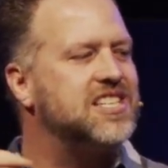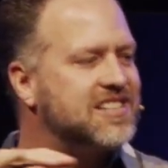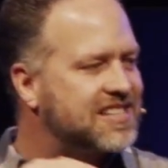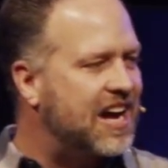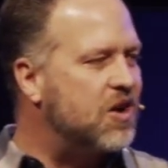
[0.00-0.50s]
The
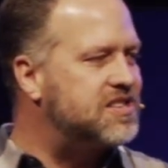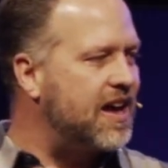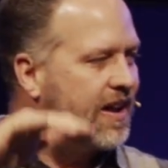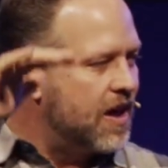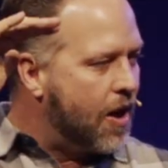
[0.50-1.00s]
scouts
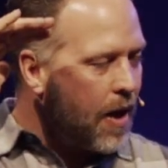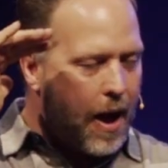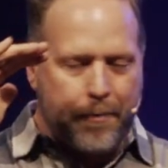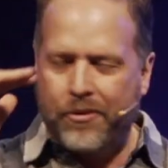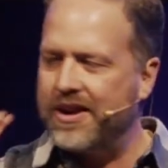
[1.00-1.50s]
had
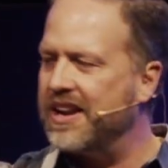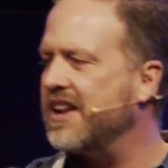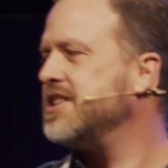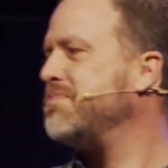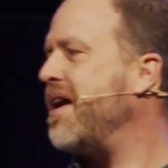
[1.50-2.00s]
put it in
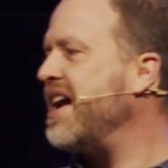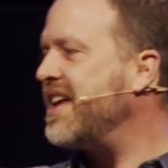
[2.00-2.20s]
his mind